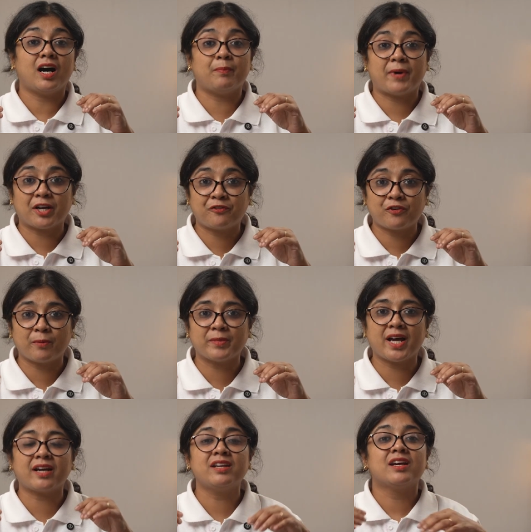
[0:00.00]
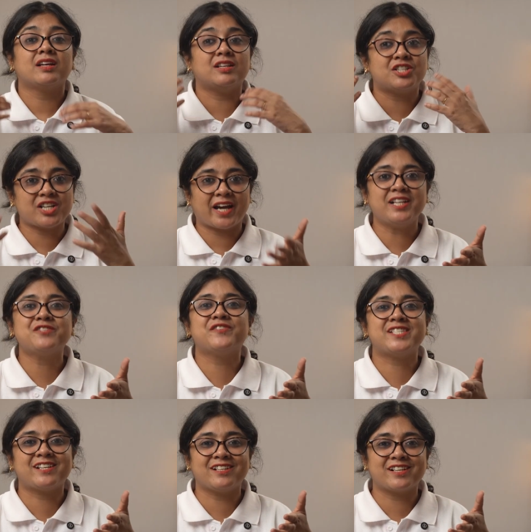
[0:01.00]
Apart from that, the child's
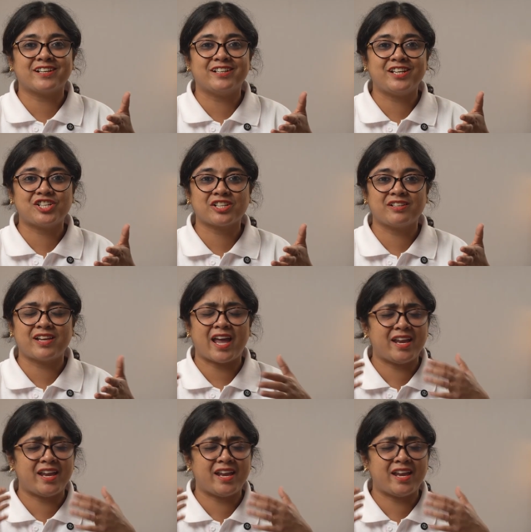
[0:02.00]
physical condition,